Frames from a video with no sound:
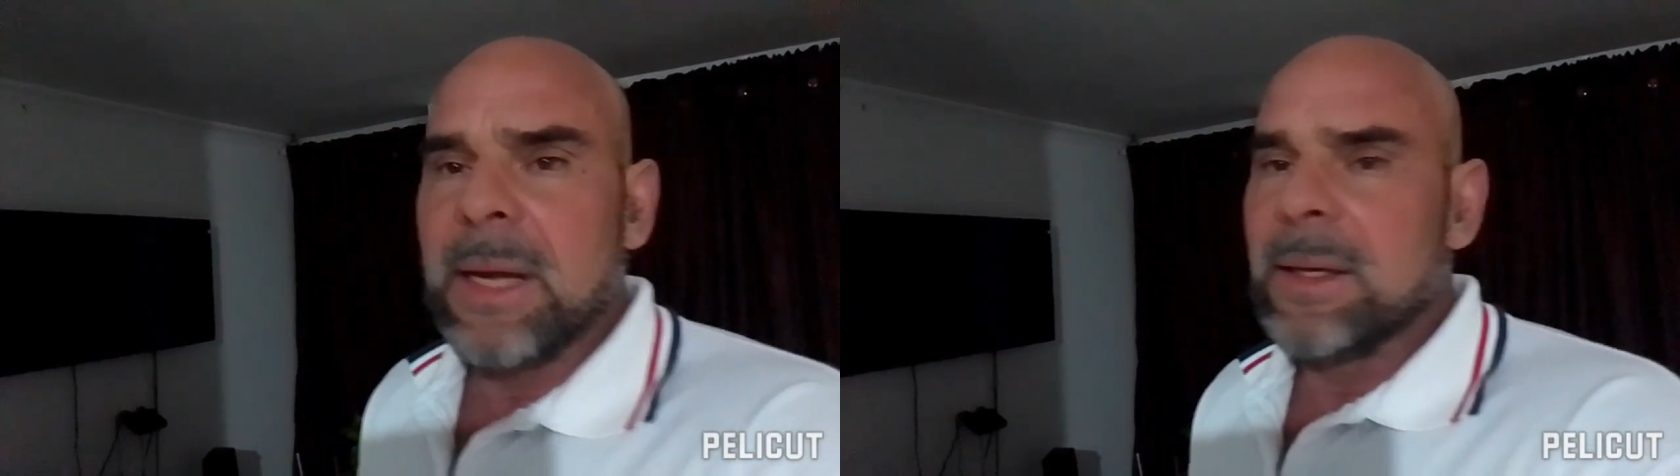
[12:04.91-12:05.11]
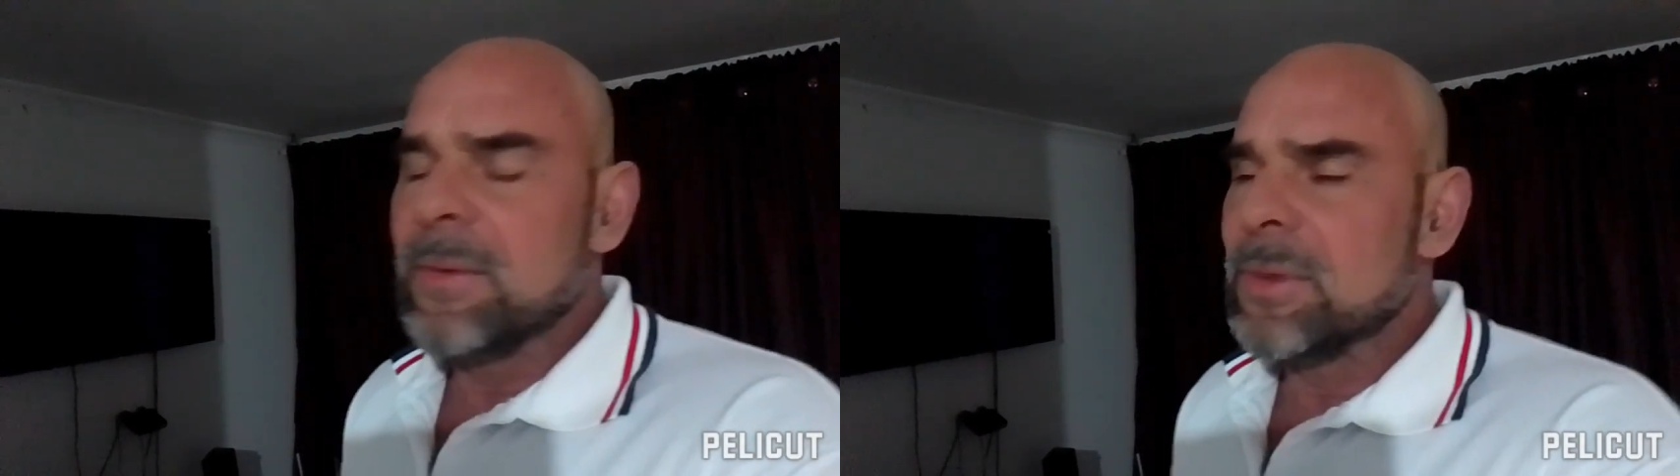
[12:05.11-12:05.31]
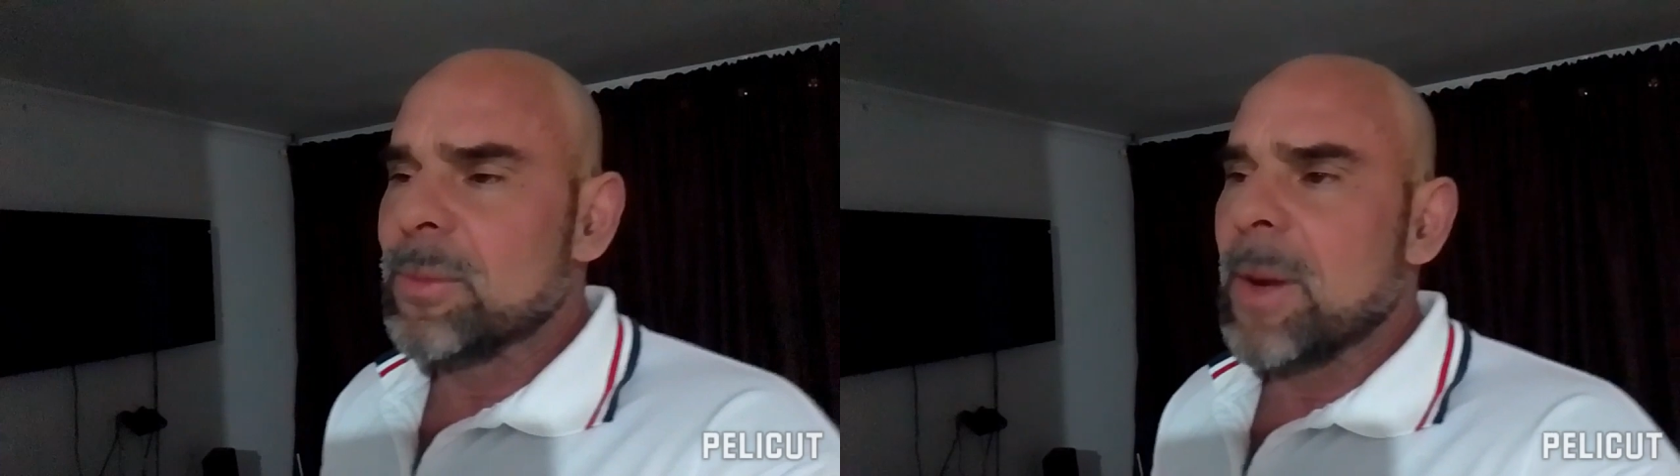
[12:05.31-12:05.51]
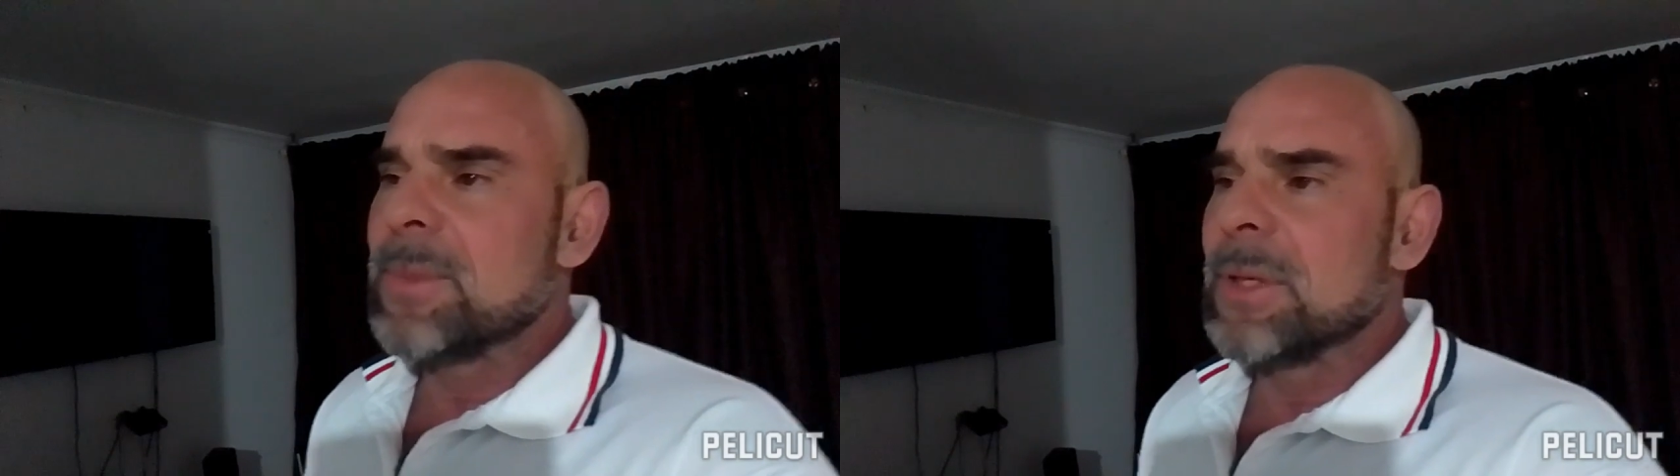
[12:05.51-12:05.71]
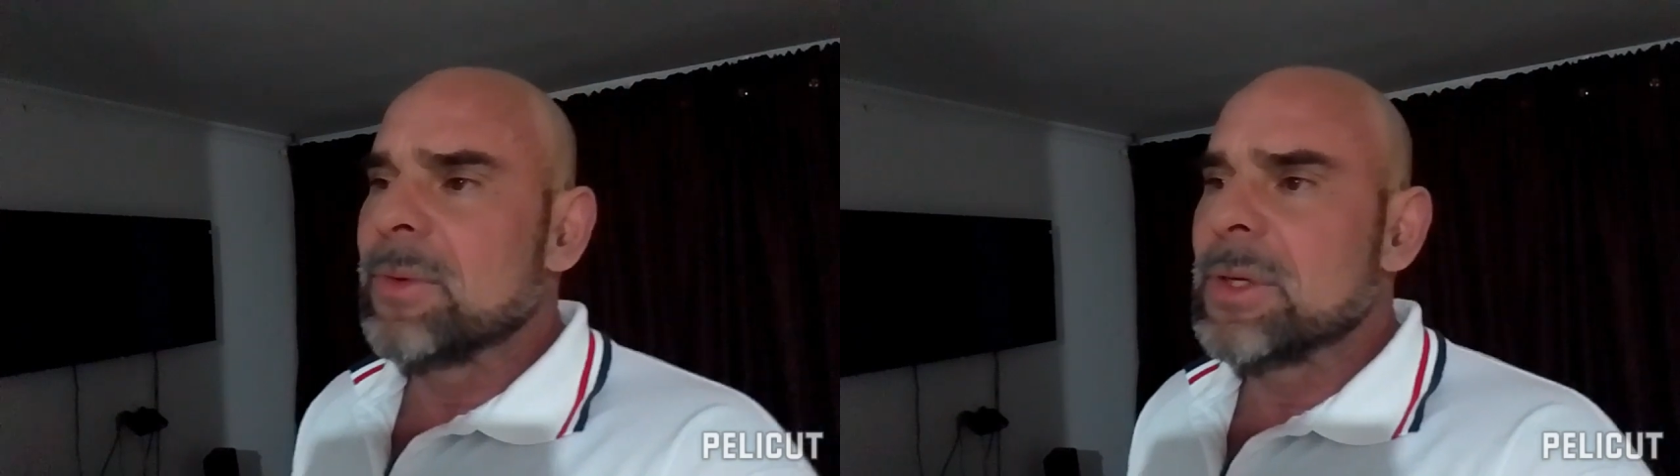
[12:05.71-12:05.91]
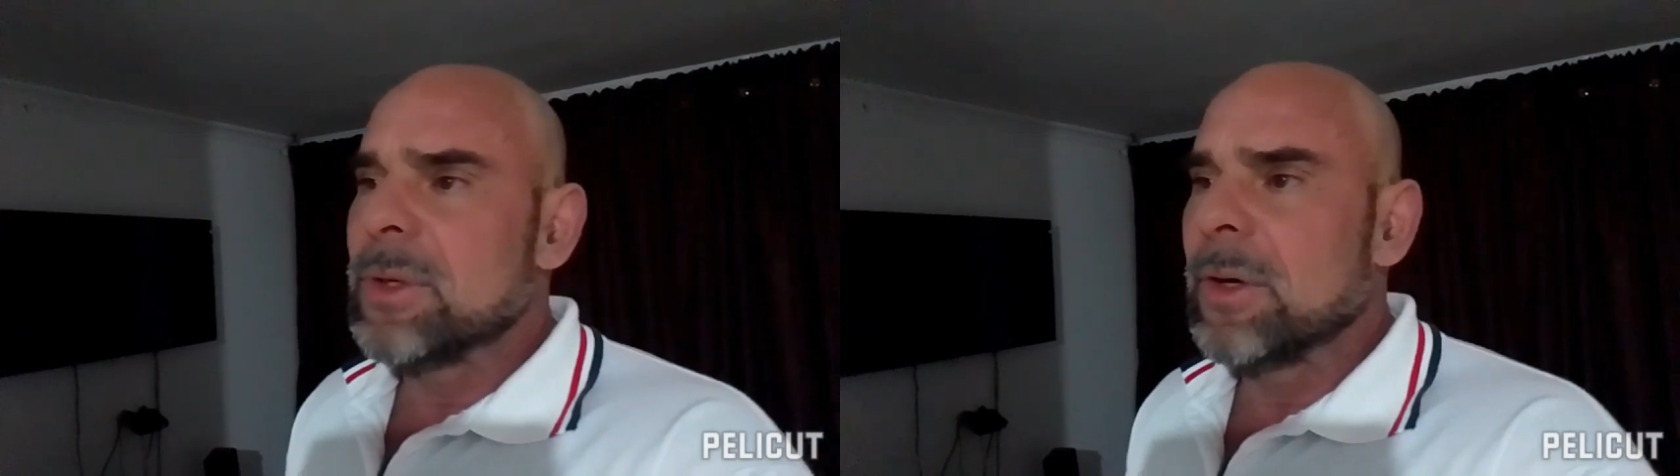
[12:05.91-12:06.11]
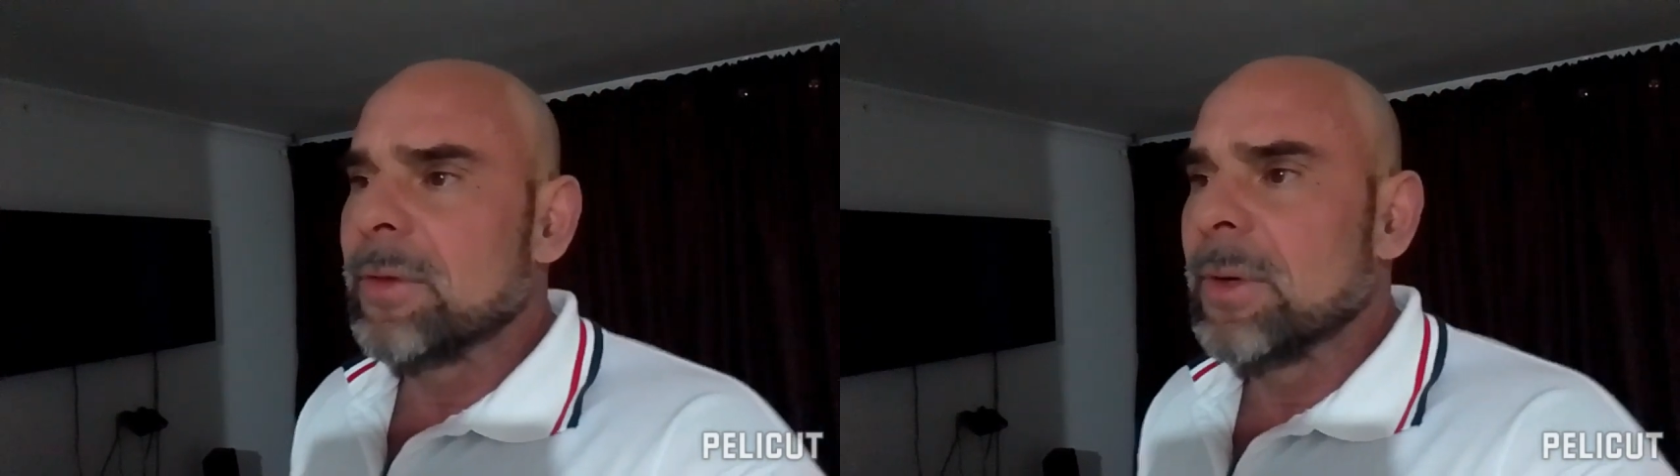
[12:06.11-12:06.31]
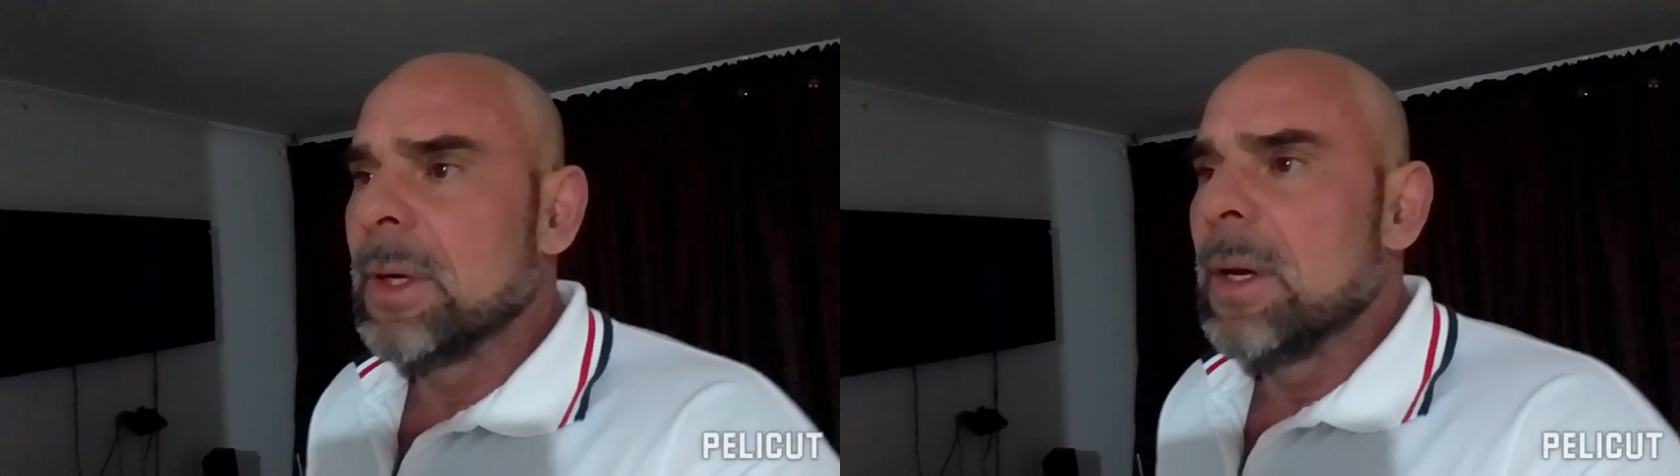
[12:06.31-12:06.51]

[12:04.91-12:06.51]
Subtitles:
I left some reps in reserve.